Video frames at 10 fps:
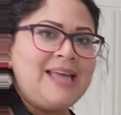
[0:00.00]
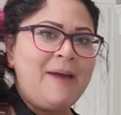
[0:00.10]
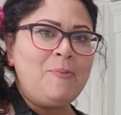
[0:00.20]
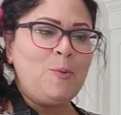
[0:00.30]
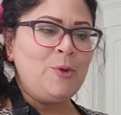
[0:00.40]

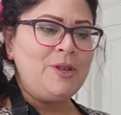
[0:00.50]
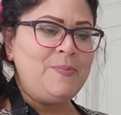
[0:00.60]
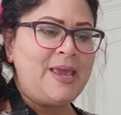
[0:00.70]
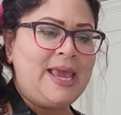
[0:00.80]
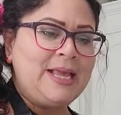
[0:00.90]
step
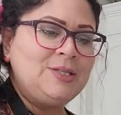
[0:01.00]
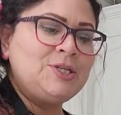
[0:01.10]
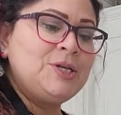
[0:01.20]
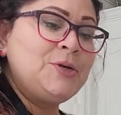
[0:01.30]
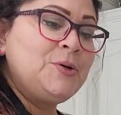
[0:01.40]
would be
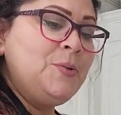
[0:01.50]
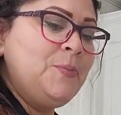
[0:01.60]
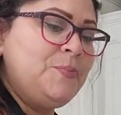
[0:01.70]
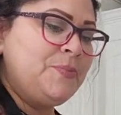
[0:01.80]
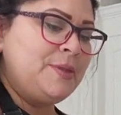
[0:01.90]
to
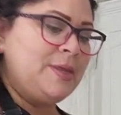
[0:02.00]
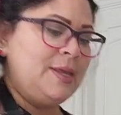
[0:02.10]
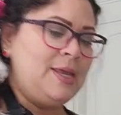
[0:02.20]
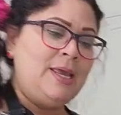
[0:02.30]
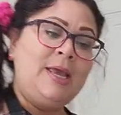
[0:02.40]

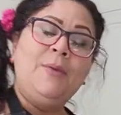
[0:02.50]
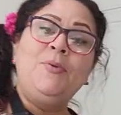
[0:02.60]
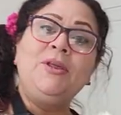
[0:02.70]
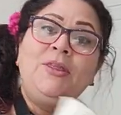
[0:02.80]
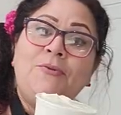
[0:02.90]

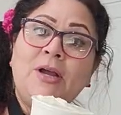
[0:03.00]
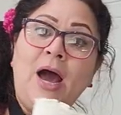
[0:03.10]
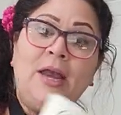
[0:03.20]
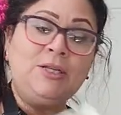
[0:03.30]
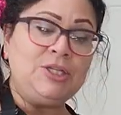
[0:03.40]
put the ricotta